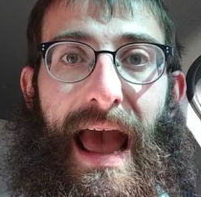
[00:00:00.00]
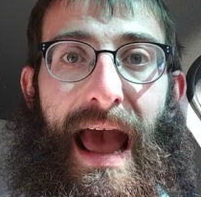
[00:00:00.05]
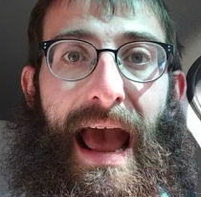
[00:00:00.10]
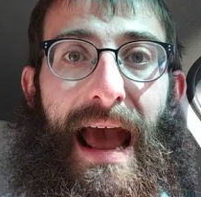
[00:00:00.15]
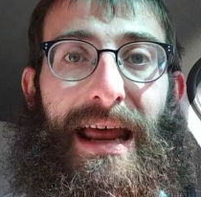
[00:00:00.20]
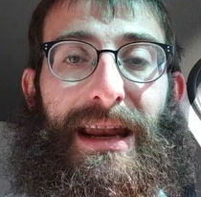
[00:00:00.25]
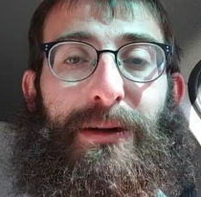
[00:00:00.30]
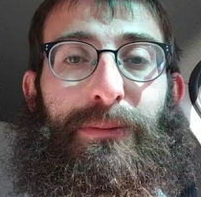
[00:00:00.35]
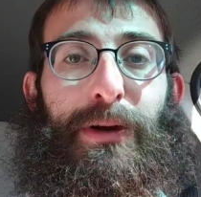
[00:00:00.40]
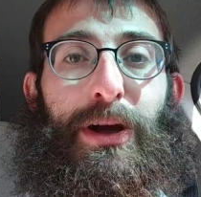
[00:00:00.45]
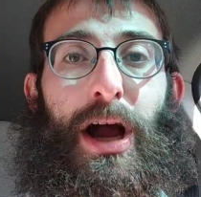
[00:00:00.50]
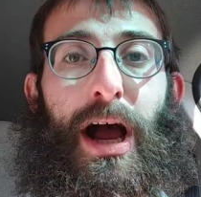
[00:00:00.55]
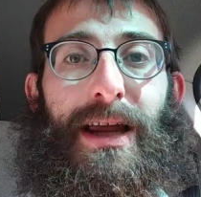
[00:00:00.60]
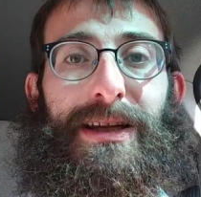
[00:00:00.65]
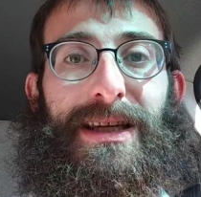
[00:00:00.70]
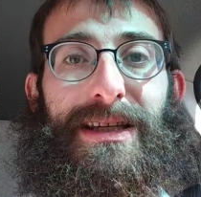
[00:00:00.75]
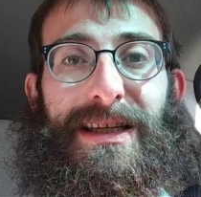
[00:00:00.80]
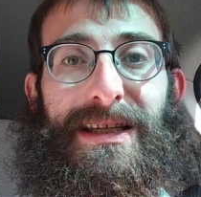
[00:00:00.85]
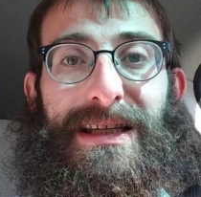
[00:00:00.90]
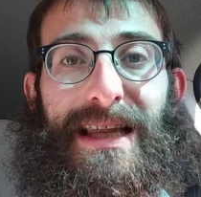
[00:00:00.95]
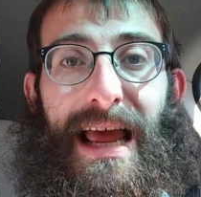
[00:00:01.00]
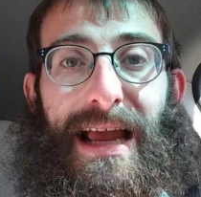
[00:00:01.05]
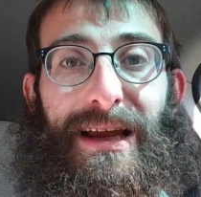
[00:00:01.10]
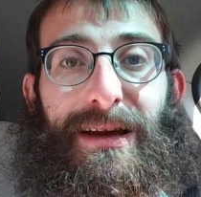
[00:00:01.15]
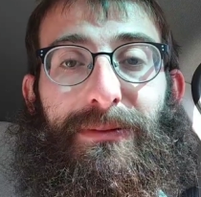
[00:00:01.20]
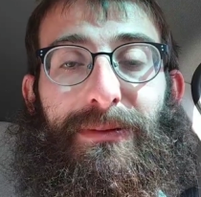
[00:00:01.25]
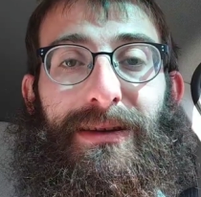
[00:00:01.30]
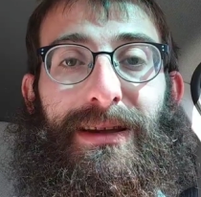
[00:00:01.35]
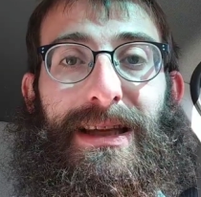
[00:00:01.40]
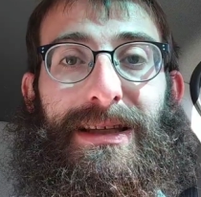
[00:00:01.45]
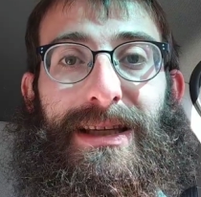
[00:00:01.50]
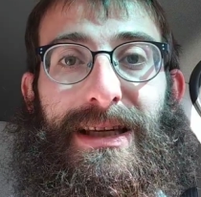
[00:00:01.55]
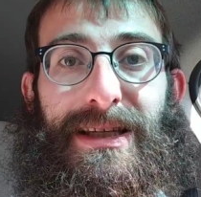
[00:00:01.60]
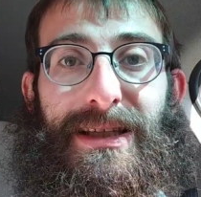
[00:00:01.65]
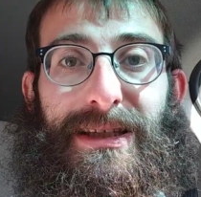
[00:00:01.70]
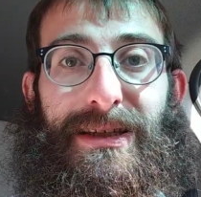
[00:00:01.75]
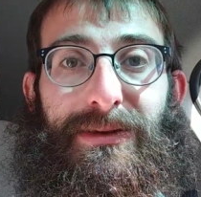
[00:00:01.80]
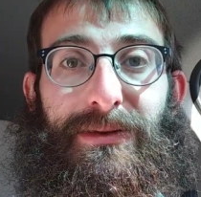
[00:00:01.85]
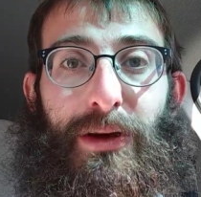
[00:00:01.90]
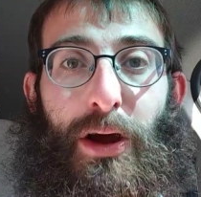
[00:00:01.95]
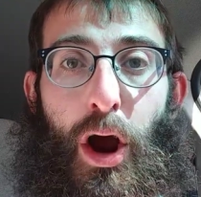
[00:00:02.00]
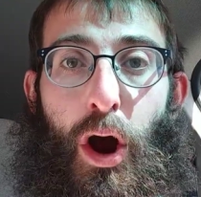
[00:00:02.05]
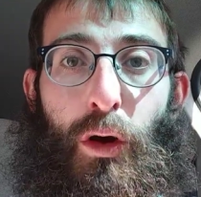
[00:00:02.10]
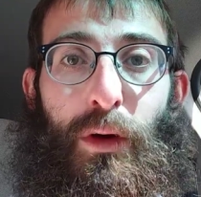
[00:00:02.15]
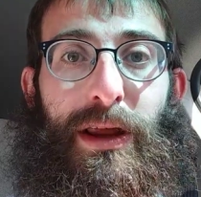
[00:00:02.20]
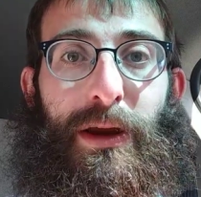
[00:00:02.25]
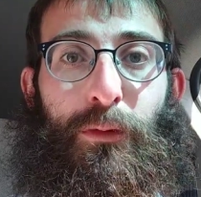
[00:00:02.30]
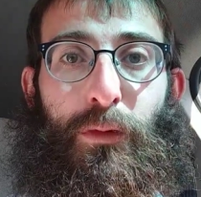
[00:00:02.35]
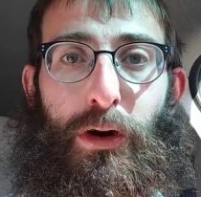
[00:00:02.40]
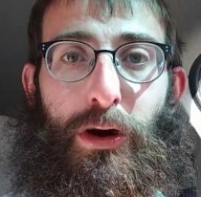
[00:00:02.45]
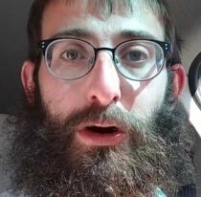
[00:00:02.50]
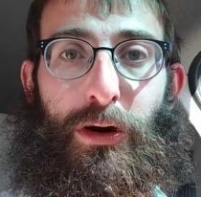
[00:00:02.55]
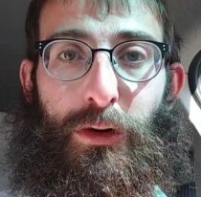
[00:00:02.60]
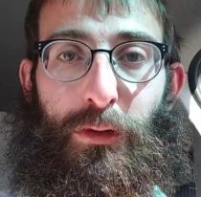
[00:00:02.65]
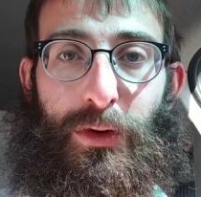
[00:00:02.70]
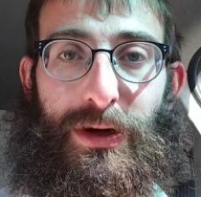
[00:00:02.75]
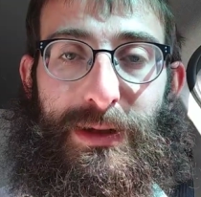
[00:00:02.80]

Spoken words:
And because this is holy work,